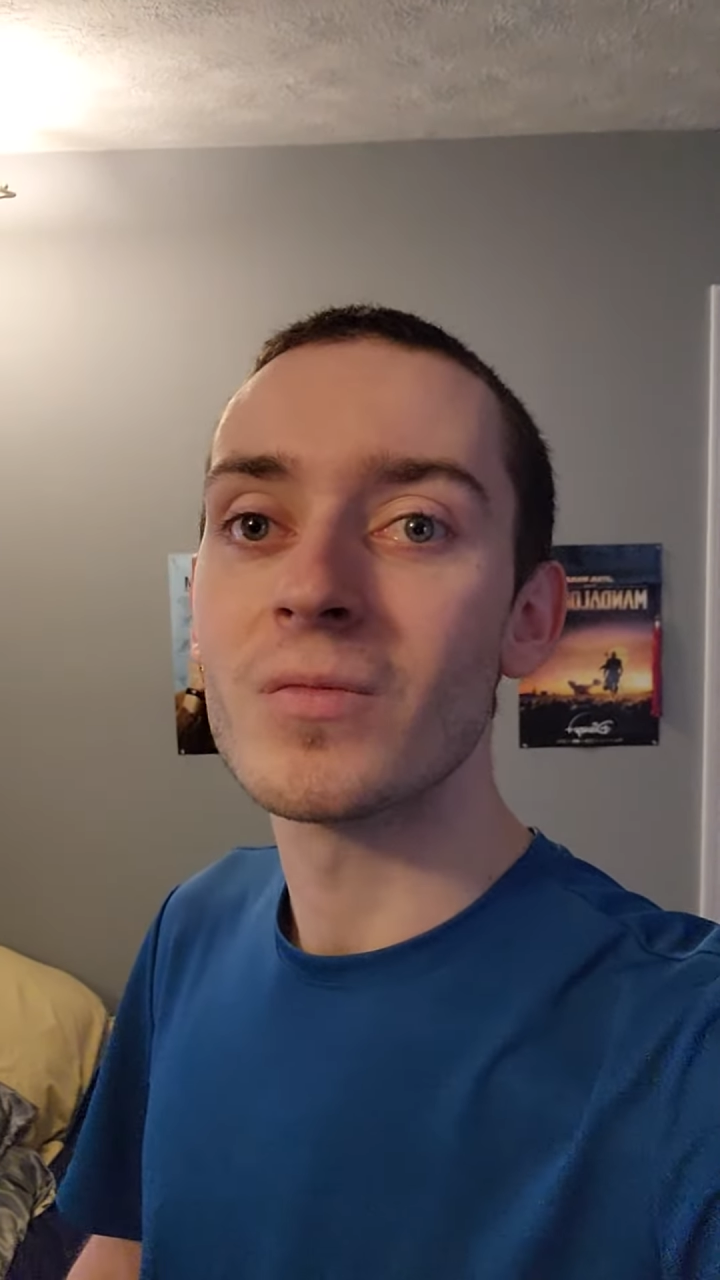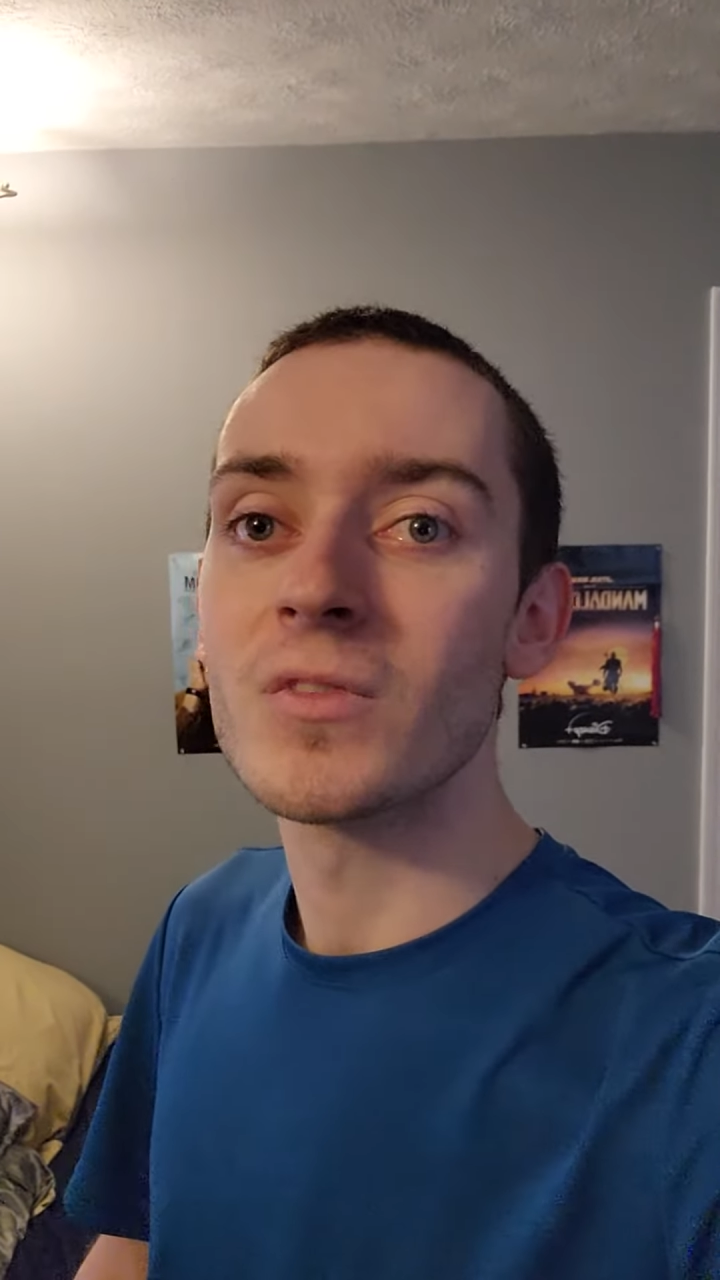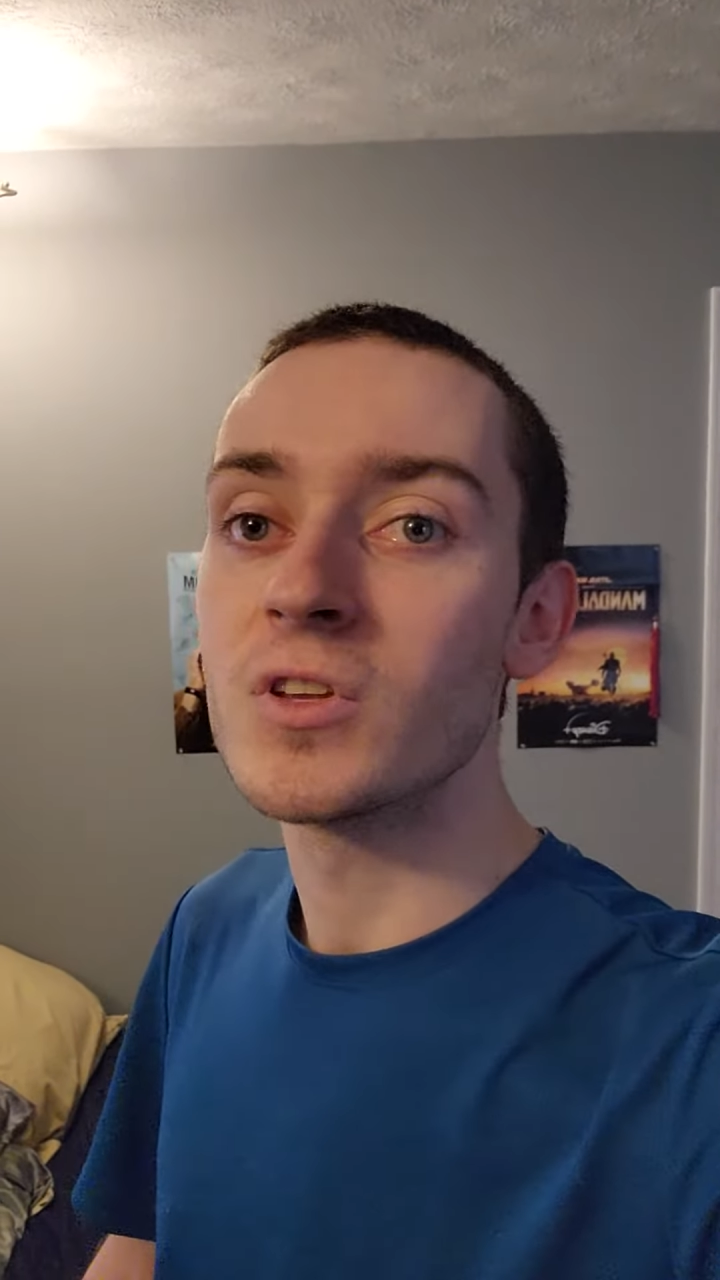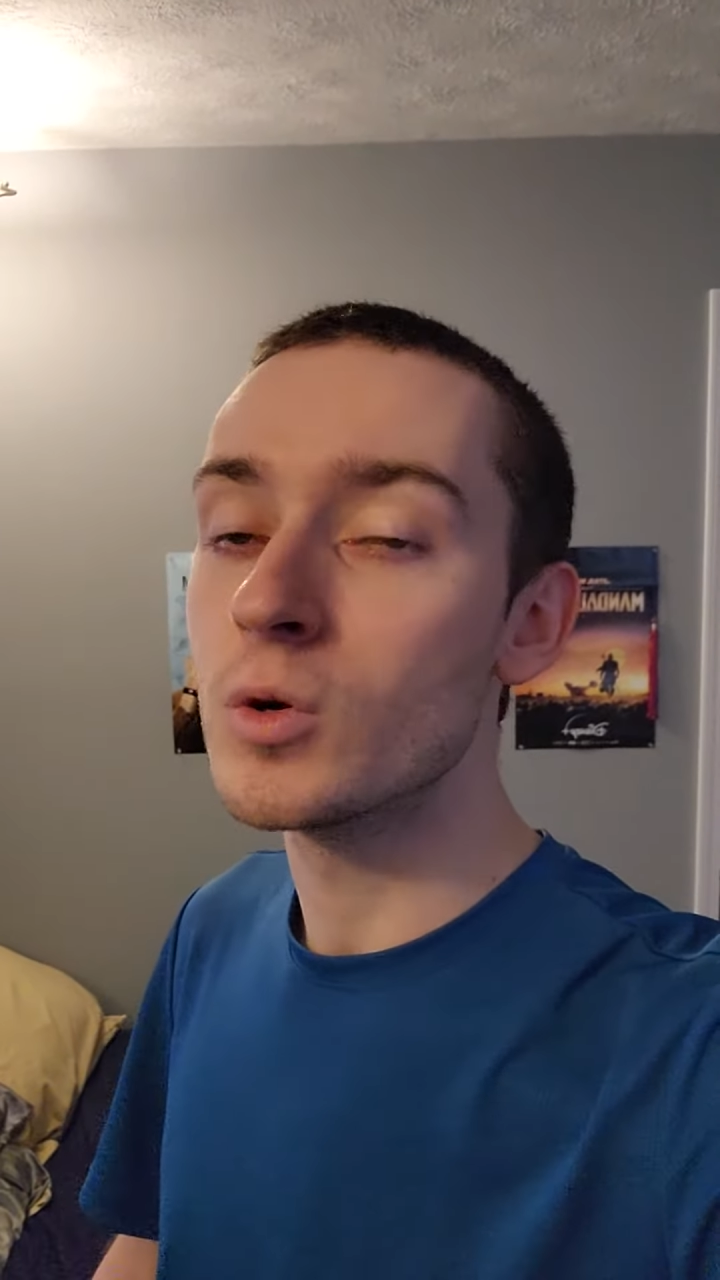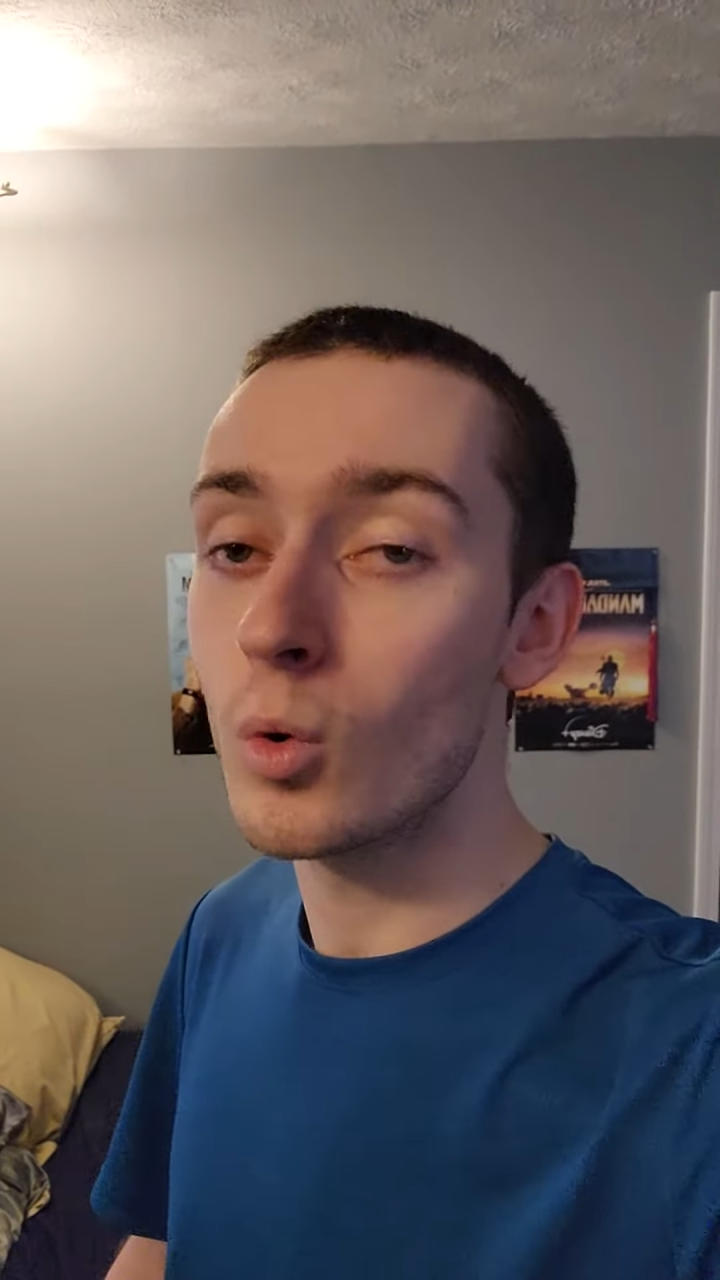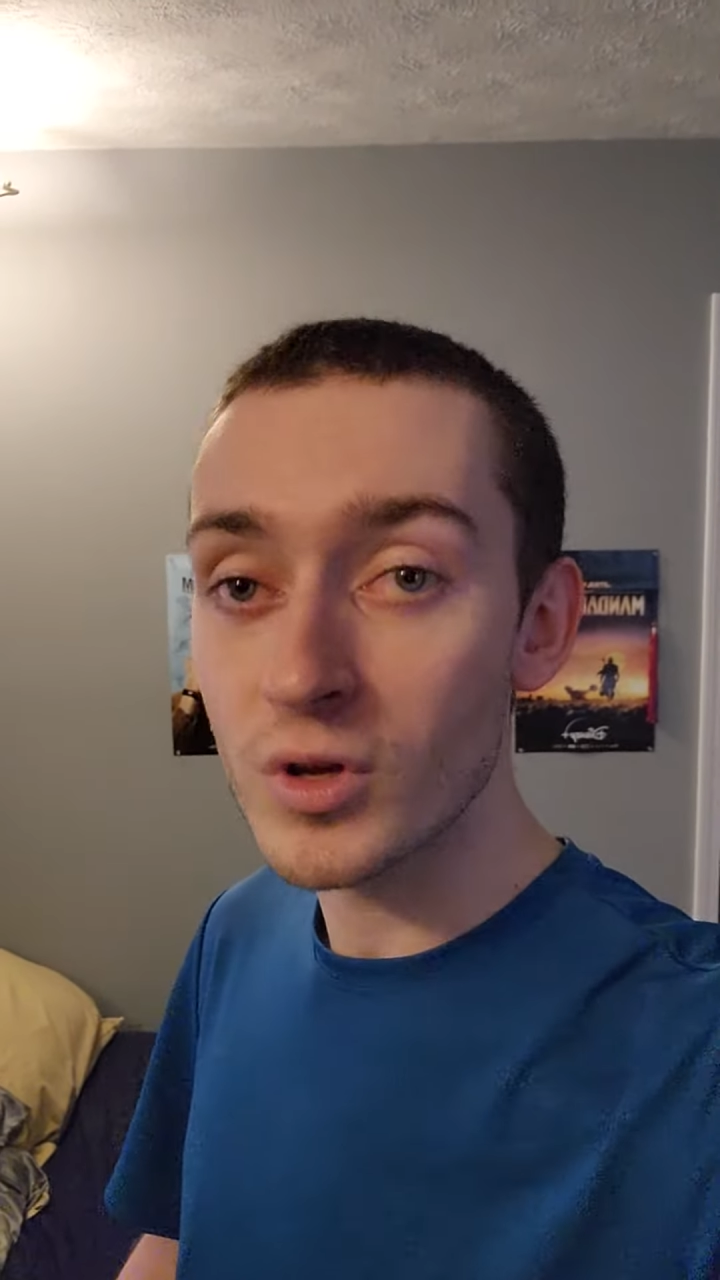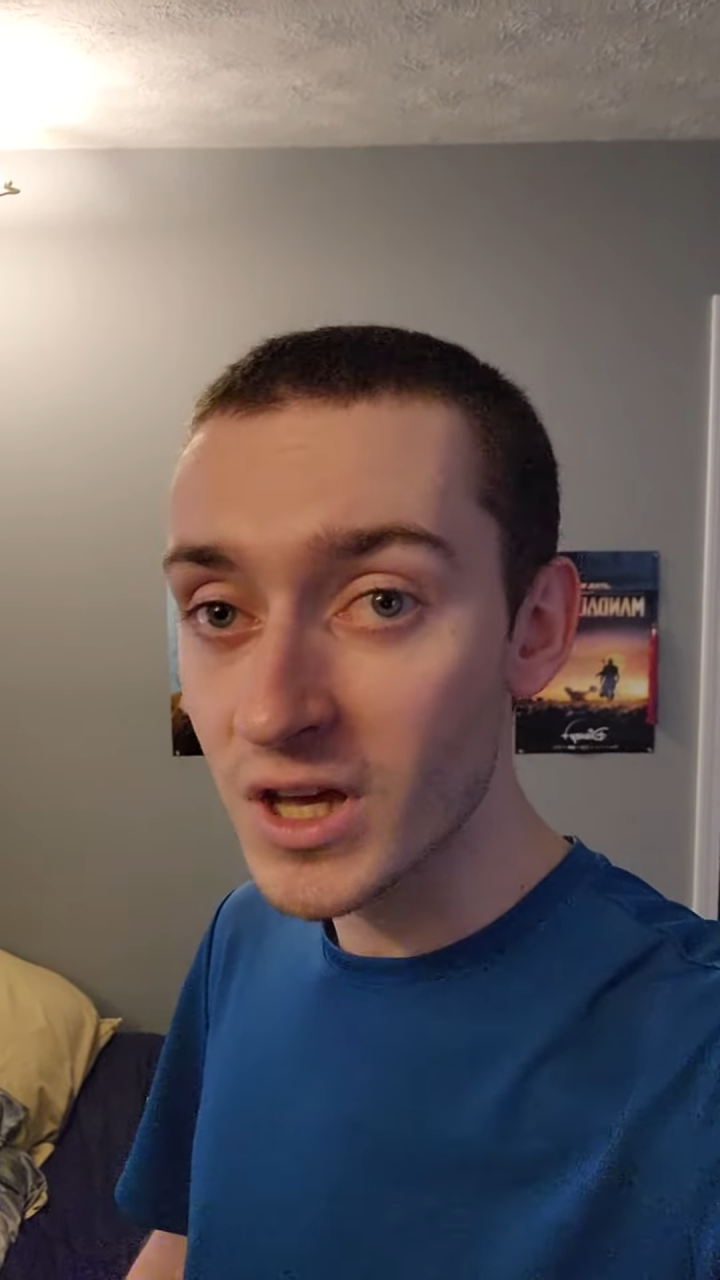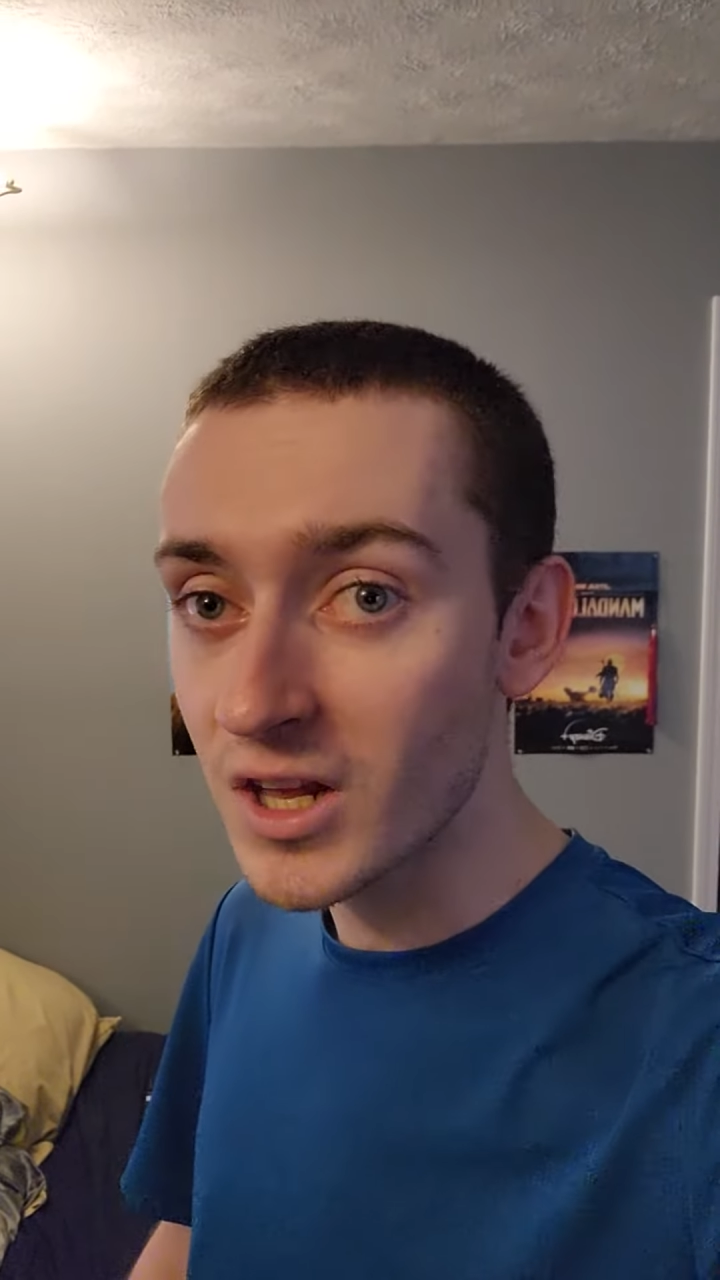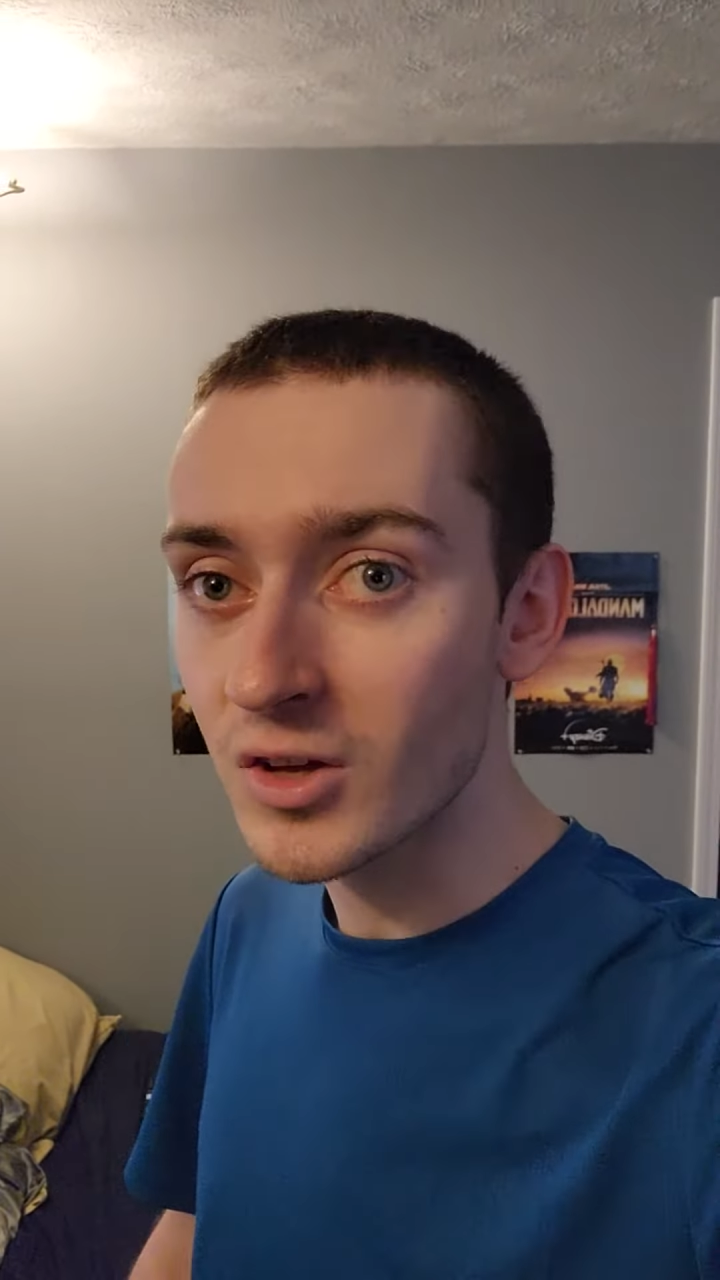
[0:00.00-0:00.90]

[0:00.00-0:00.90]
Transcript: you will get a